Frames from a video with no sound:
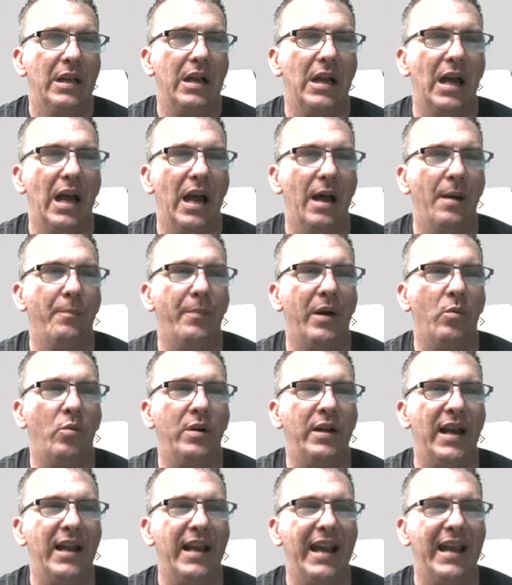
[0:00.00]
But we're
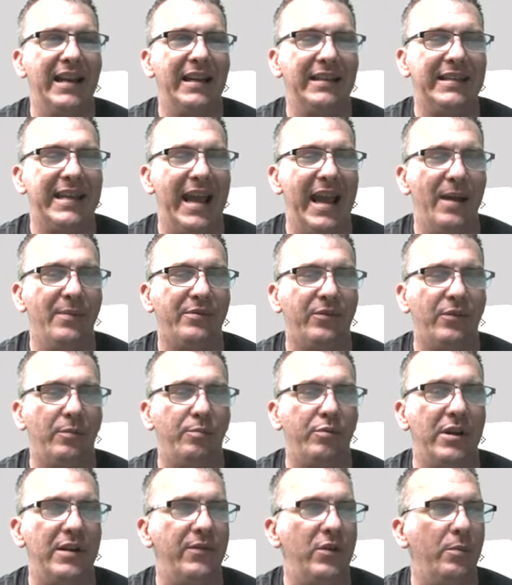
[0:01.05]
not adding tabs for
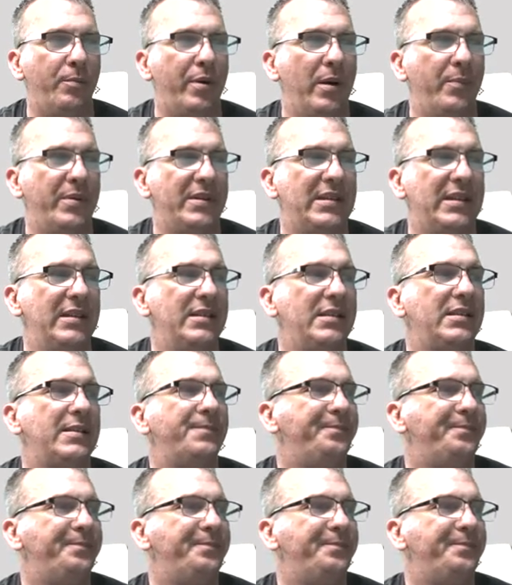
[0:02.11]
preview purposes.